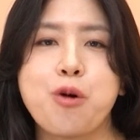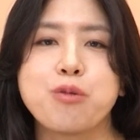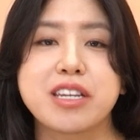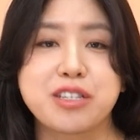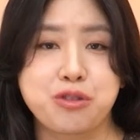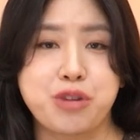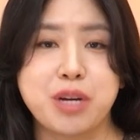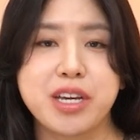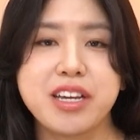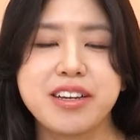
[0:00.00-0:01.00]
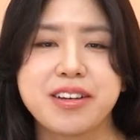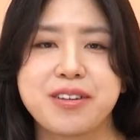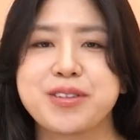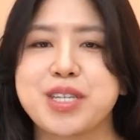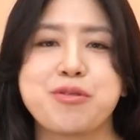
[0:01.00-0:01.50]
only describing
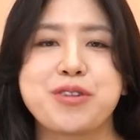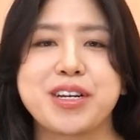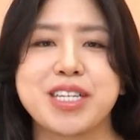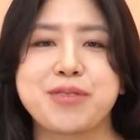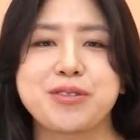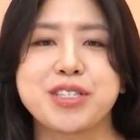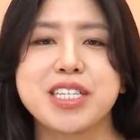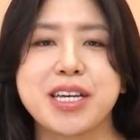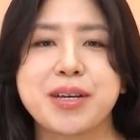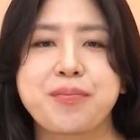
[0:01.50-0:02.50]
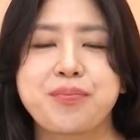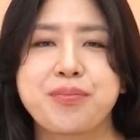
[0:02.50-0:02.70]
or summarizing what you see.